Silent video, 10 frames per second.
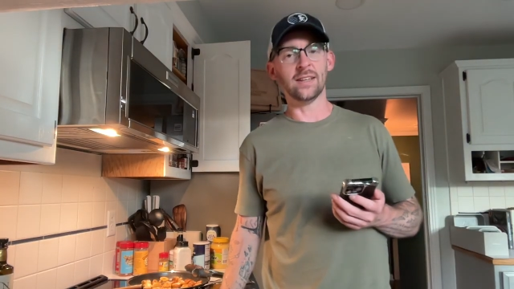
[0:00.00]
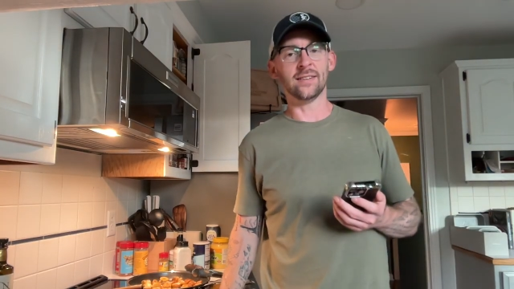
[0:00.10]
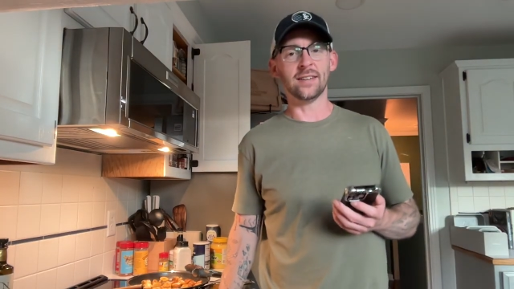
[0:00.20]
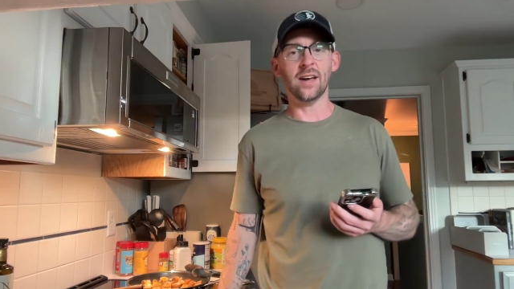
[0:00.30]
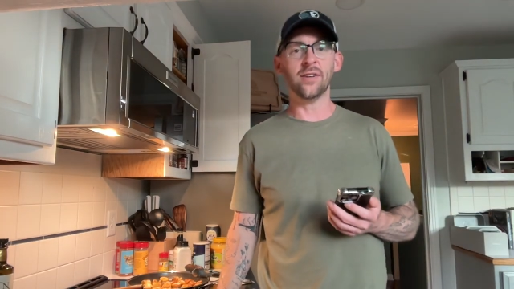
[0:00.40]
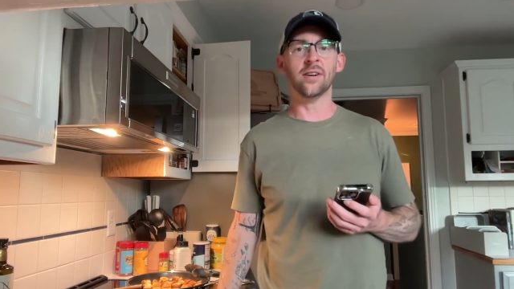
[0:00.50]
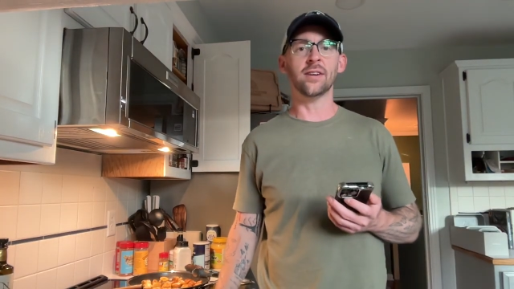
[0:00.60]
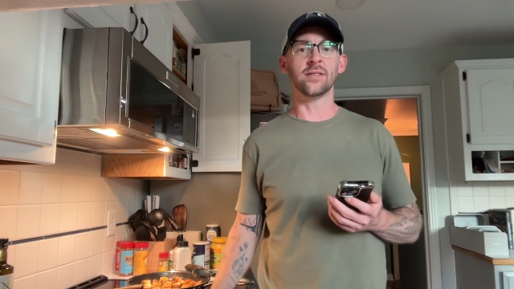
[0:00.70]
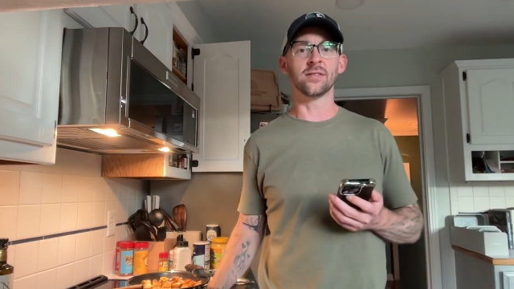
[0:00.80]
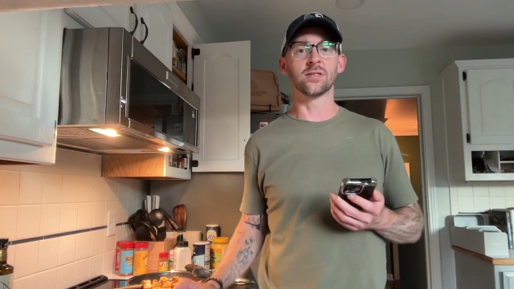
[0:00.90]
get together
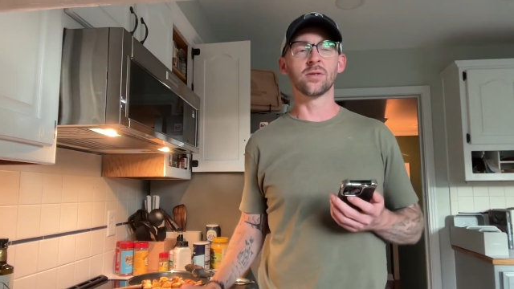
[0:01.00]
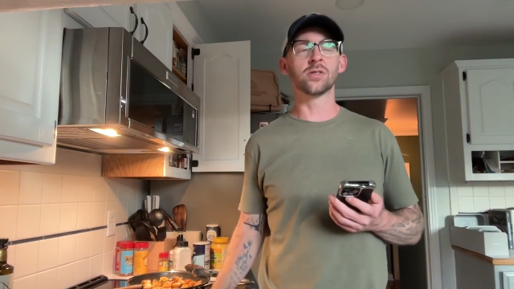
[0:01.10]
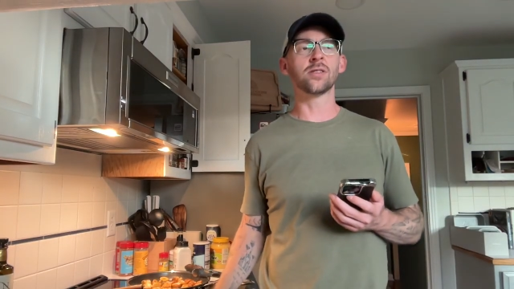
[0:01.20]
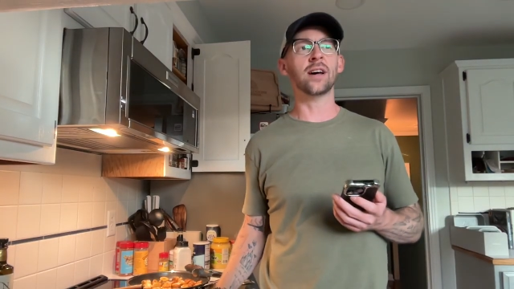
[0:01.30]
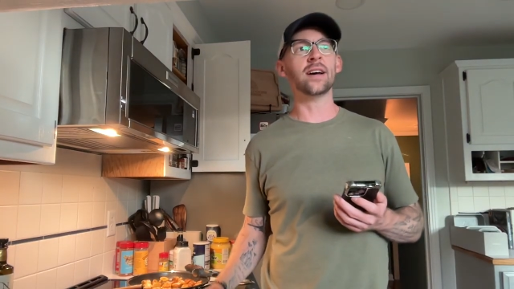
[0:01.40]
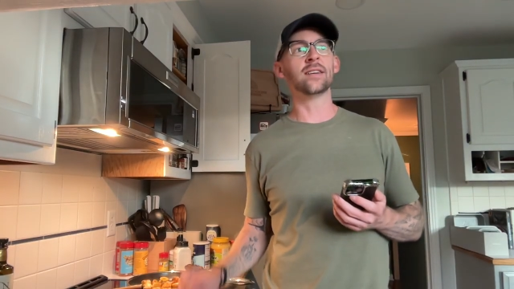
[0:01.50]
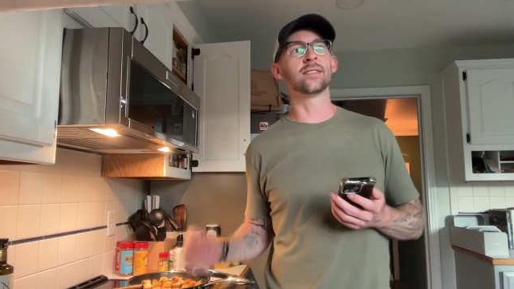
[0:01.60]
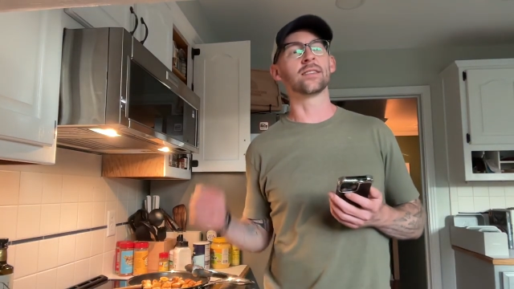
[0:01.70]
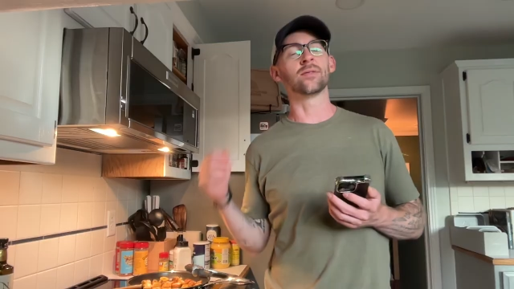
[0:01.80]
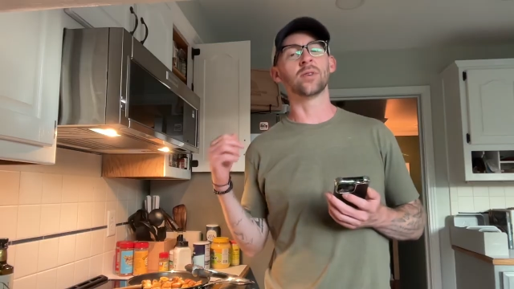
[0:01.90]
and
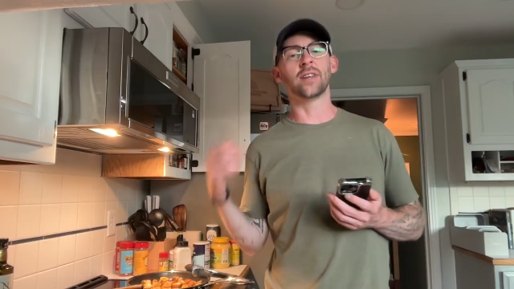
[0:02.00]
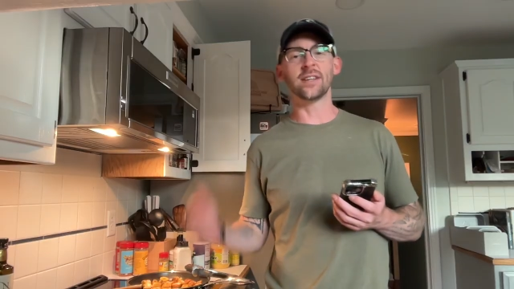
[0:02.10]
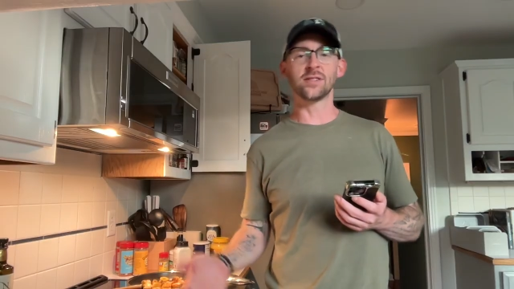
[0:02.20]
socialize and relate